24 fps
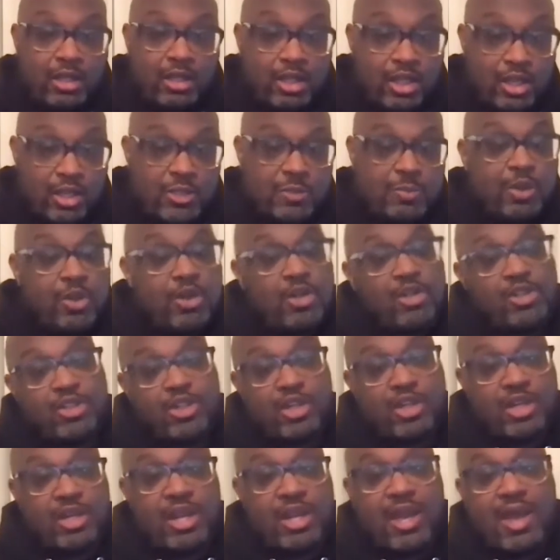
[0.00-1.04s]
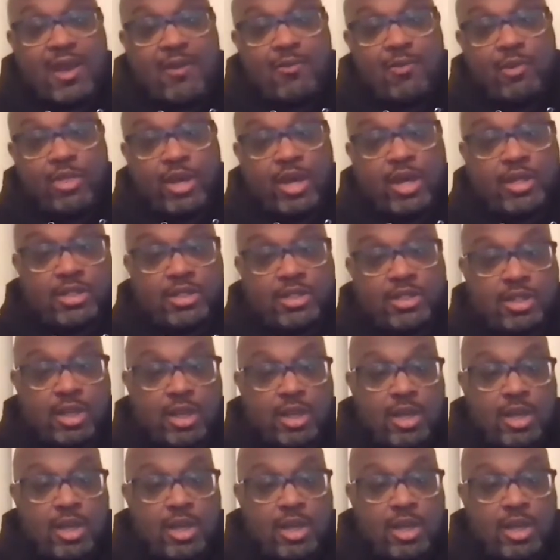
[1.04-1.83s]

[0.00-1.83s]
the experience you're going to have with us